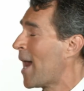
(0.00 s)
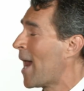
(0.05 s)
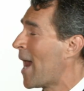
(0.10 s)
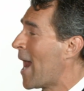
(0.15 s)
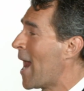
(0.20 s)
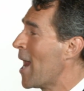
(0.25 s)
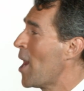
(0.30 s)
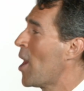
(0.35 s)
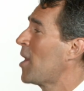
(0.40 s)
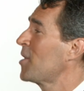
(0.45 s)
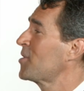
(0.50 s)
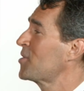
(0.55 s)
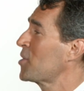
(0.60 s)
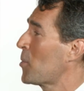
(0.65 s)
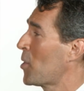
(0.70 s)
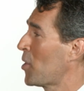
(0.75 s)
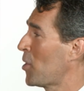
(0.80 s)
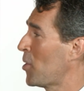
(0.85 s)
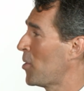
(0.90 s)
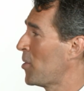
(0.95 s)
I also
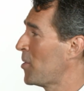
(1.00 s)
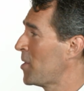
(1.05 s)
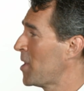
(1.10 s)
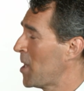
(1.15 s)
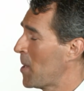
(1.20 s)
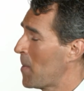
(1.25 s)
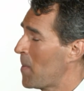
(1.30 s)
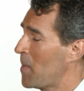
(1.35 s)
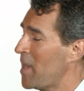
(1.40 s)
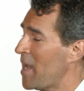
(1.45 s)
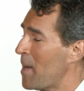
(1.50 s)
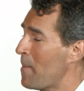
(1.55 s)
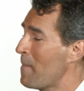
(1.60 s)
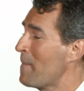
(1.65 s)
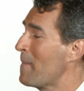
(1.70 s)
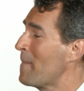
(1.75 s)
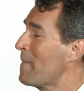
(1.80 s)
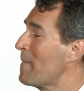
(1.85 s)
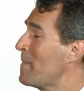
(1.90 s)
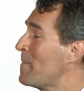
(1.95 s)
heard that
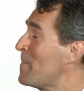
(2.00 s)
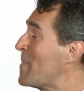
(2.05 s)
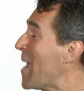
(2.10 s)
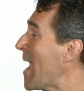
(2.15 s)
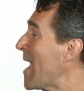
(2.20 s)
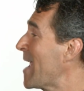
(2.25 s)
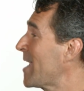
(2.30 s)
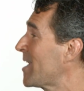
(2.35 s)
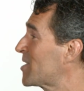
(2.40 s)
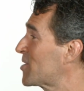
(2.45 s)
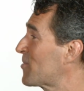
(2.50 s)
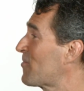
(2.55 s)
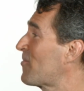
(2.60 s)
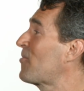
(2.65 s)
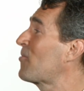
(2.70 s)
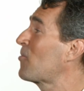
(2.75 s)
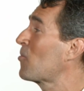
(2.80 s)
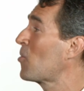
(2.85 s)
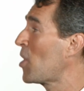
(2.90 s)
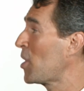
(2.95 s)
banks
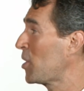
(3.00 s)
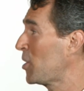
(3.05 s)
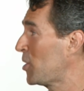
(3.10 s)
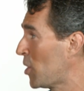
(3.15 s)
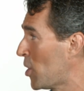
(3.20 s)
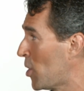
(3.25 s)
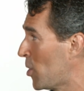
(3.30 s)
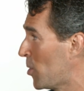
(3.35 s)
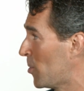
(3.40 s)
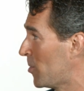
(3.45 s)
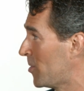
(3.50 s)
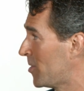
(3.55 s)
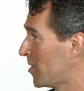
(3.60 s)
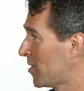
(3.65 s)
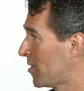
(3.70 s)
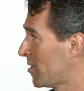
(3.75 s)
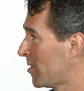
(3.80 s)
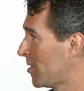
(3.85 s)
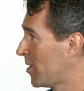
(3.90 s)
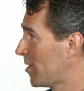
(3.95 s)
front load
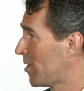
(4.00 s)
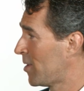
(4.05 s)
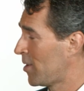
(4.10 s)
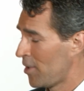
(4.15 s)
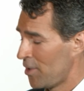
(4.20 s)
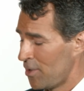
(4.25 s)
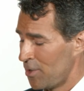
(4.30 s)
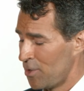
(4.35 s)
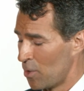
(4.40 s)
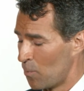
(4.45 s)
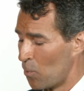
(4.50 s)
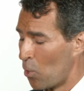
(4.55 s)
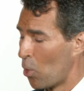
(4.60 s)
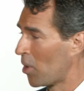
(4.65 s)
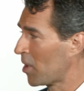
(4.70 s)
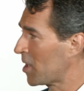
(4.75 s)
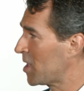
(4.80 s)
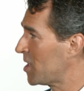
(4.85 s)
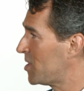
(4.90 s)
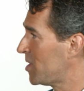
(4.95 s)
your
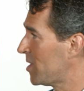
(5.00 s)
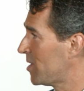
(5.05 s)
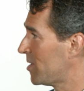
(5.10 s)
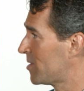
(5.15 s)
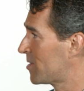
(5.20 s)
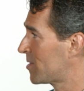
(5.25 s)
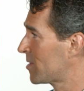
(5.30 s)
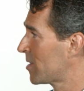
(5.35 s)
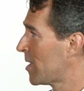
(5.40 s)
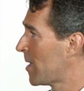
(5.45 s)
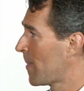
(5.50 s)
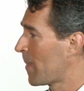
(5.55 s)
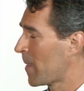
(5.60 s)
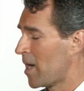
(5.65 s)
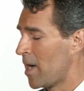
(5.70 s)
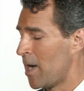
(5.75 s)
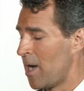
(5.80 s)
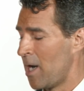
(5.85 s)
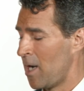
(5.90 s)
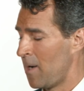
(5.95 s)
mortgages.
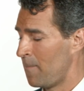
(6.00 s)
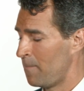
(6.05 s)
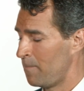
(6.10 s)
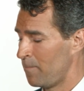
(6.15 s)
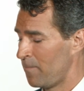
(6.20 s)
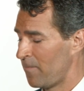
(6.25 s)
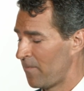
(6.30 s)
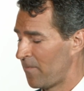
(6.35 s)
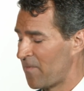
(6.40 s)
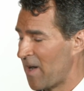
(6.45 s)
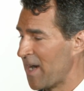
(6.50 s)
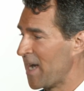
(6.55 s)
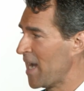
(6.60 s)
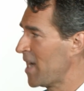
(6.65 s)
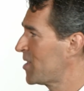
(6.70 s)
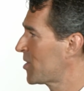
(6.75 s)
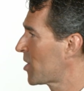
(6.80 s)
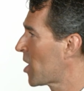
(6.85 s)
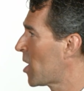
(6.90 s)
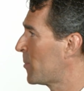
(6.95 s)

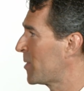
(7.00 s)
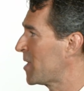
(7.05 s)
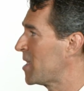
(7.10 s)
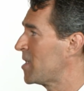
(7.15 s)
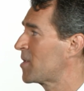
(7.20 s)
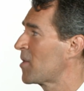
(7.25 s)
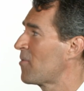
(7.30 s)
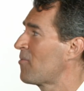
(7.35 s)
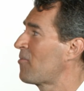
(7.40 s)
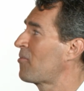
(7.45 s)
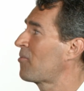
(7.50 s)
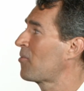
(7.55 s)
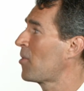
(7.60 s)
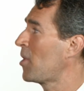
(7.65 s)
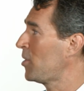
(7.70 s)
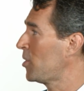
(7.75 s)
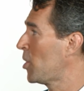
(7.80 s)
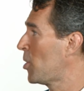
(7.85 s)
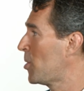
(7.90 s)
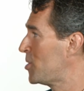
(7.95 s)
Financial companies
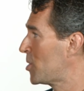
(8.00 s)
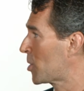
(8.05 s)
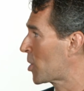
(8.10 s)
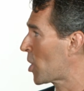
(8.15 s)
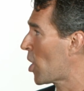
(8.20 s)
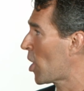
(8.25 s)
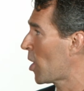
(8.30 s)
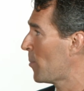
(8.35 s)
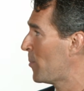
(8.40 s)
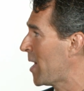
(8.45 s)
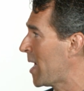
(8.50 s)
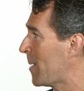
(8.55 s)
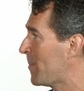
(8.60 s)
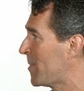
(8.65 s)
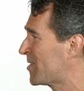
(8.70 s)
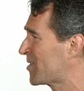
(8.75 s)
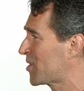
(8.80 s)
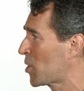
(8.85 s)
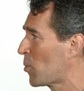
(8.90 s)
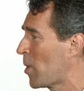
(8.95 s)
front load your car
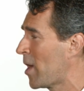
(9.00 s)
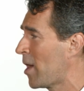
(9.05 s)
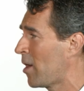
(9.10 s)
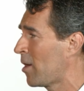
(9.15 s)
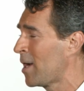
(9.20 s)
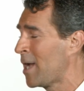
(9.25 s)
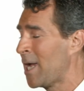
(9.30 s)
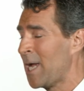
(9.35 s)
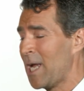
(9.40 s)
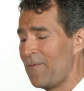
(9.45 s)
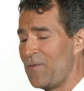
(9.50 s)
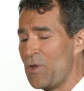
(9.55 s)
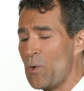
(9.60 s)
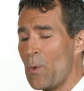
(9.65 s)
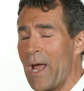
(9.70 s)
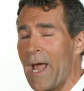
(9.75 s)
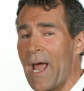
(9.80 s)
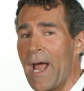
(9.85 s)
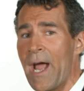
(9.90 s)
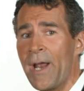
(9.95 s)
payments to where if you
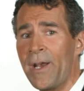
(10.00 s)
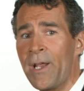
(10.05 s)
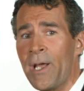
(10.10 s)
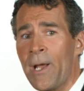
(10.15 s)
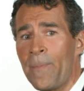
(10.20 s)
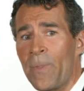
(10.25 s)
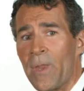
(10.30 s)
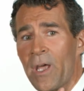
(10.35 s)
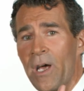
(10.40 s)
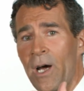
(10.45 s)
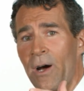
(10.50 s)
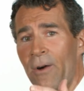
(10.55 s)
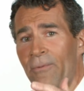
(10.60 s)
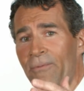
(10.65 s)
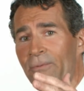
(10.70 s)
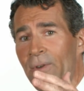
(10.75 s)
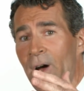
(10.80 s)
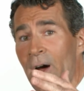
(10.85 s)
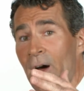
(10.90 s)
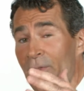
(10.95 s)
had a
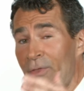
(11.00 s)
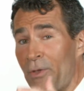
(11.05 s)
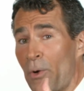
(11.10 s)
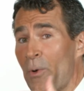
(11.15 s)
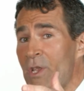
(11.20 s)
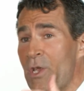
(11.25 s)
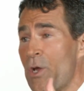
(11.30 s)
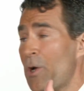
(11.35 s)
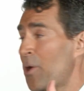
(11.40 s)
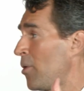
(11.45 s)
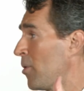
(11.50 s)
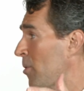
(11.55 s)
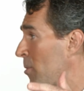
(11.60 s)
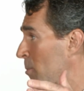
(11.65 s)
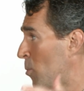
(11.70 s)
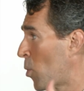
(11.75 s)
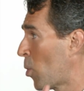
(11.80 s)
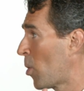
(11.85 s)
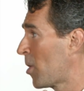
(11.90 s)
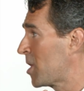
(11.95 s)
30-year
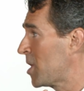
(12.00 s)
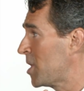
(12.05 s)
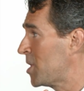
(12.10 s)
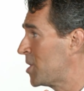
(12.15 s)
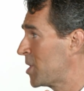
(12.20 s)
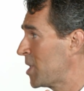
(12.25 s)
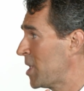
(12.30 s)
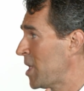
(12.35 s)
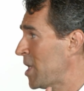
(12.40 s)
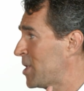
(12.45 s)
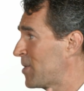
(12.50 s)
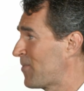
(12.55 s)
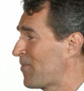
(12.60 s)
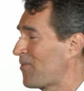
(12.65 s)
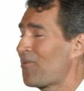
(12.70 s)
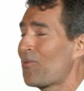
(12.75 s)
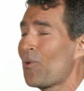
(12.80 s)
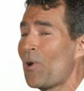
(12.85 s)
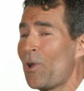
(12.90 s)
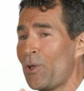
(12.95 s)
mortgage, it's
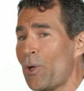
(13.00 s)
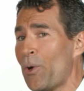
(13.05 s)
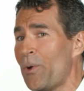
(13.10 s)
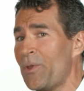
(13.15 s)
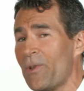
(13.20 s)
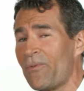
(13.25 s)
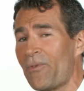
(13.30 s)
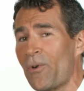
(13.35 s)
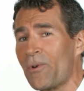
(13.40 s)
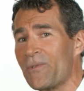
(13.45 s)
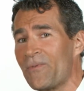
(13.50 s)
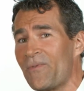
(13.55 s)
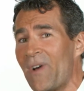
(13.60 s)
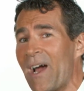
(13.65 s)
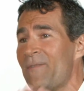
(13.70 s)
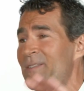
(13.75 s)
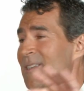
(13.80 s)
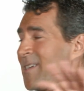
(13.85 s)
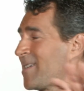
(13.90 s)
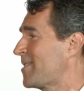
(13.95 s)
front loaded the first
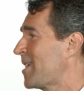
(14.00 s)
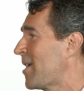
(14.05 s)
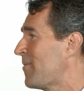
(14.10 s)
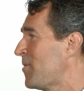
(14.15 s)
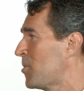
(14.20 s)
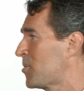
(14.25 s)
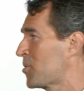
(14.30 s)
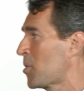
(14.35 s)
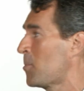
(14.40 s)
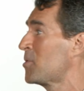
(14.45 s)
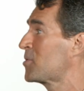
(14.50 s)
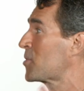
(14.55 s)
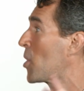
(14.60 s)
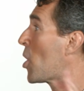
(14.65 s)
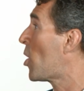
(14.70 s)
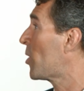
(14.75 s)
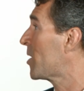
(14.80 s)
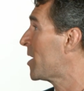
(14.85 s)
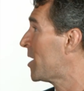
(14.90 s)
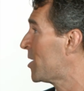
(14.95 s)
5, 6, 7 years, almost
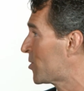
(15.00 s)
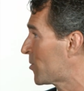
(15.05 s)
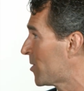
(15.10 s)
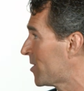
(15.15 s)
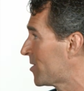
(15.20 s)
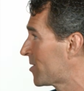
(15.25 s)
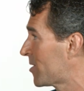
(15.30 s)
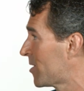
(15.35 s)
all interest.